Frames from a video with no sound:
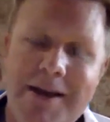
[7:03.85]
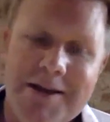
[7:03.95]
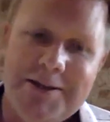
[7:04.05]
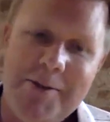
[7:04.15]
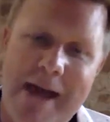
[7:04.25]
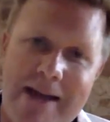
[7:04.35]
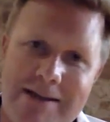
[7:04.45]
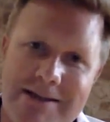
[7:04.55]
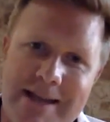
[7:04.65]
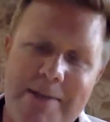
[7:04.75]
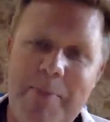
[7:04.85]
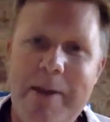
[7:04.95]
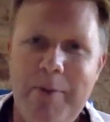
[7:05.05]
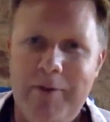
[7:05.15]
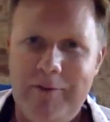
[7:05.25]
So we had to send
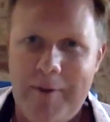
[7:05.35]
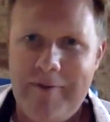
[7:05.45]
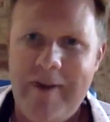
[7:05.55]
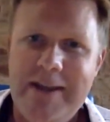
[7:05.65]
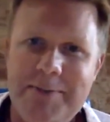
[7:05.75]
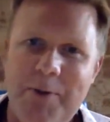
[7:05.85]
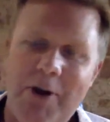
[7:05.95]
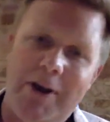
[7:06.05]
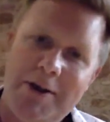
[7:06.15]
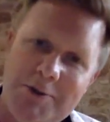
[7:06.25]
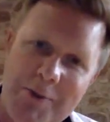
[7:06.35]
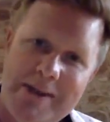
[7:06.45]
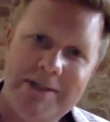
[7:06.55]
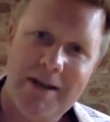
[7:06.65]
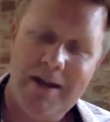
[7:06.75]
people from Facebook and
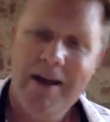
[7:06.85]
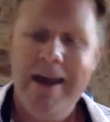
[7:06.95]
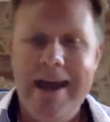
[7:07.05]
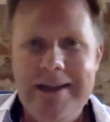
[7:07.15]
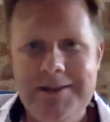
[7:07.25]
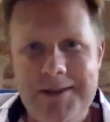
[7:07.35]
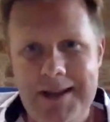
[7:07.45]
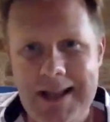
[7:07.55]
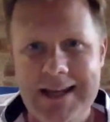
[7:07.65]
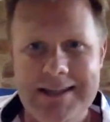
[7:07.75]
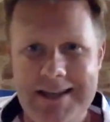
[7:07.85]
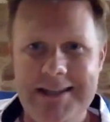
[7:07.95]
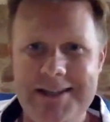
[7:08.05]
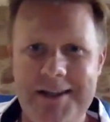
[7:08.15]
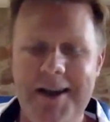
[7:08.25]
Twitter into the LinkedIn
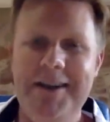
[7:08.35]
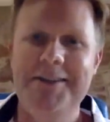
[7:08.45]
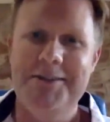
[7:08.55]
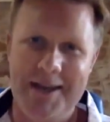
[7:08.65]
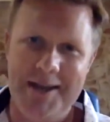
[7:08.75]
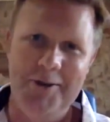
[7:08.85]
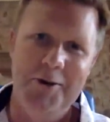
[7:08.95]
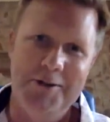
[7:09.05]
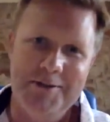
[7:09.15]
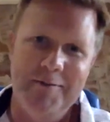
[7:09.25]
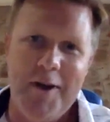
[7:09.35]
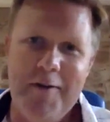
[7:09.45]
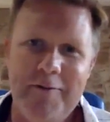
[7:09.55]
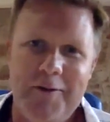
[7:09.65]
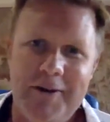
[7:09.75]
site in order to
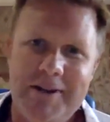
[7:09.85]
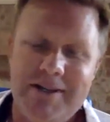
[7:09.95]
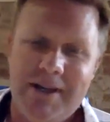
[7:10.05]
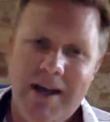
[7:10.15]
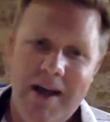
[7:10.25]
vote for us.